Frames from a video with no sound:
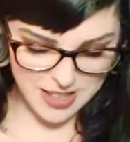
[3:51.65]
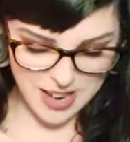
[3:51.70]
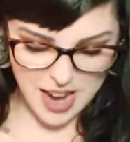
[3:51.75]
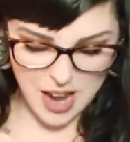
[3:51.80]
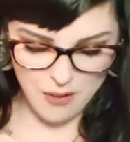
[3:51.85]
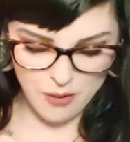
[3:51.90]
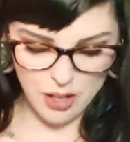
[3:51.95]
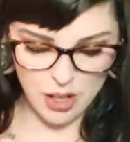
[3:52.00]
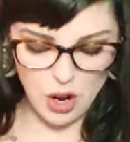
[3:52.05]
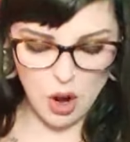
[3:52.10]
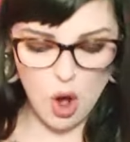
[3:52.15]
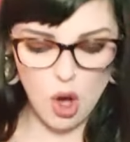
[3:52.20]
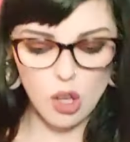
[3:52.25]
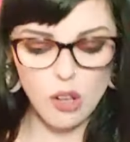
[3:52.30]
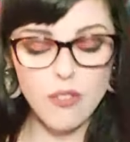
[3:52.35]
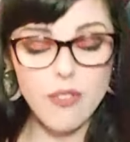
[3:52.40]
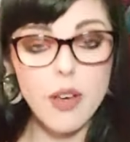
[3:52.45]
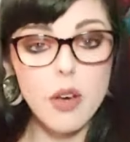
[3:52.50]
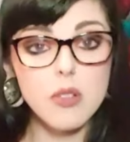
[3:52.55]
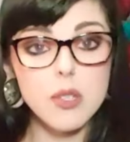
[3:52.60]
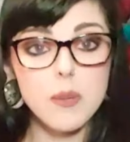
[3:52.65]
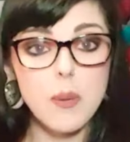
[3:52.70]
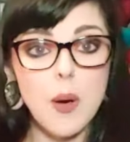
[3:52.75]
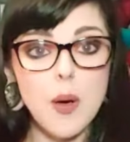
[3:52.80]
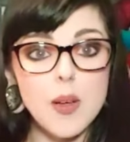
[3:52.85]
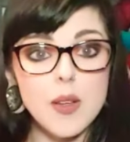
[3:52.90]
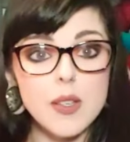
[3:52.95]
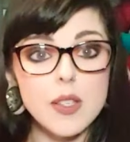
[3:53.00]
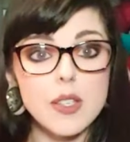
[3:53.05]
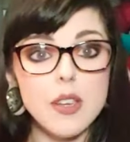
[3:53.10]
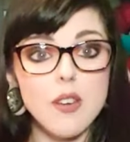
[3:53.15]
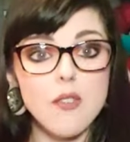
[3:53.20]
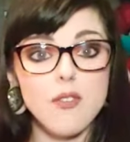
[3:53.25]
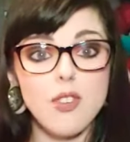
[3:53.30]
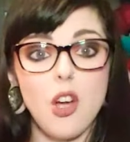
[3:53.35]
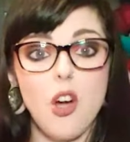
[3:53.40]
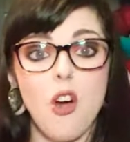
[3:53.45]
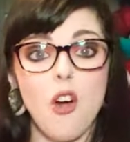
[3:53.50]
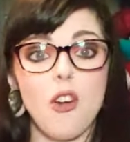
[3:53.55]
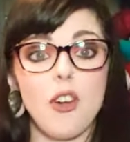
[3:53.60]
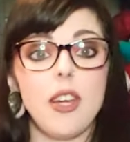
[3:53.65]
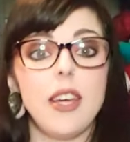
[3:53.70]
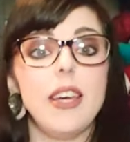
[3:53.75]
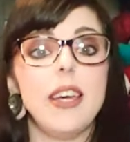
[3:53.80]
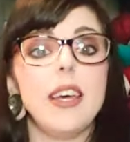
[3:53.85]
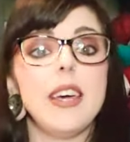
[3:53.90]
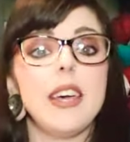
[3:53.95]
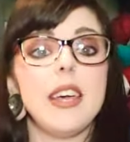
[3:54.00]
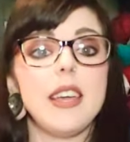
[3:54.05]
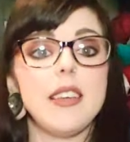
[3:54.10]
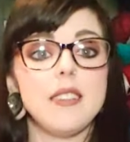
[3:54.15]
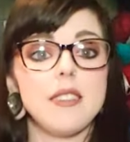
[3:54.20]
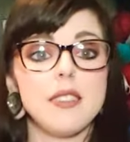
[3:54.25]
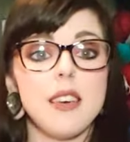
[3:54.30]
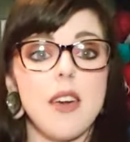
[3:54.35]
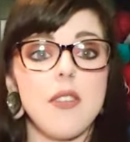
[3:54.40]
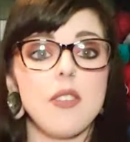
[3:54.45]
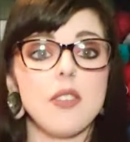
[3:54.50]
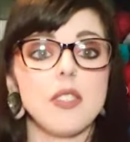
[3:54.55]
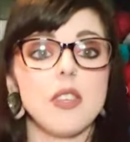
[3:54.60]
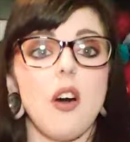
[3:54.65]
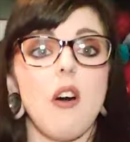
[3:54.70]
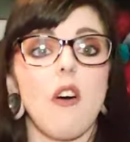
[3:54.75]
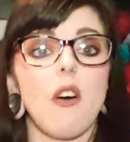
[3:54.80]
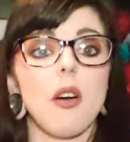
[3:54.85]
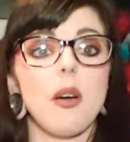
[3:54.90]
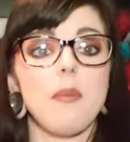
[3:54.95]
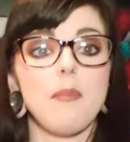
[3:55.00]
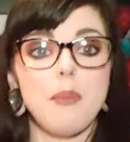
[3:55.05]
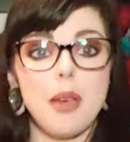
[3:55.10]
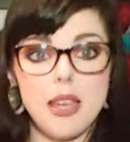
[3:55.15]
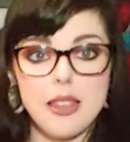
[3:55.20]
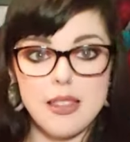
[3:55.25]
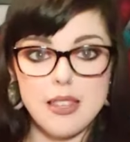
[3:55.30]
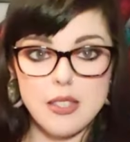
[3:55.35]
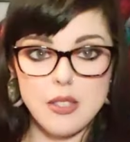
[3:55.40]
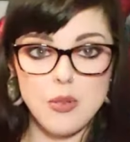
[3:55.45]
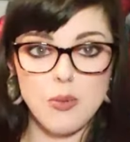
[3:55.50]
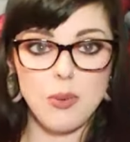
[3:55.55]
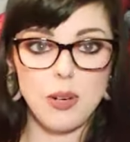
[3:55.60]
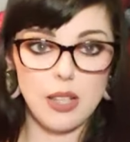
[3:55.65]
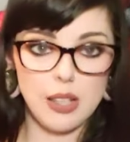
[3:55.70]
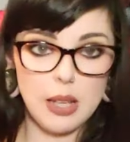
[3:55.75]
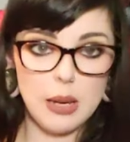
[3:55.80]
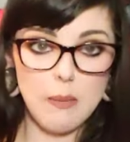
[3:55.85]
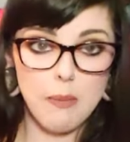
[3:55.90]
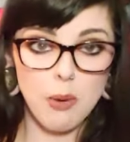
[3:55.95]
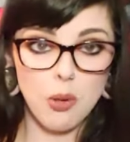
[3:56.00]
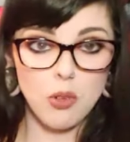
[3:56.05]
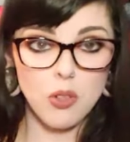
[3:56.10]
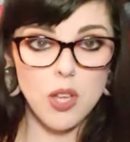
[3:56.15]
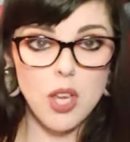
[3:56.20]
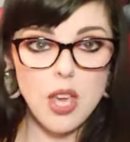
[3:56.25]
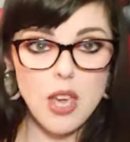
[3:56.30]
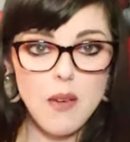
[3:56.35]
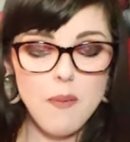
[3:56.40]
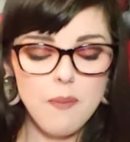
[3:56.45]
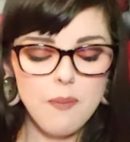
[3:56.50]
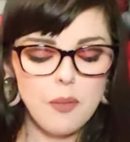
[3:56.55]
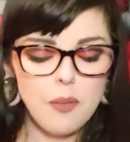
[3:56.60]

Having all of those balls of yarn inside the sock made this really bulky.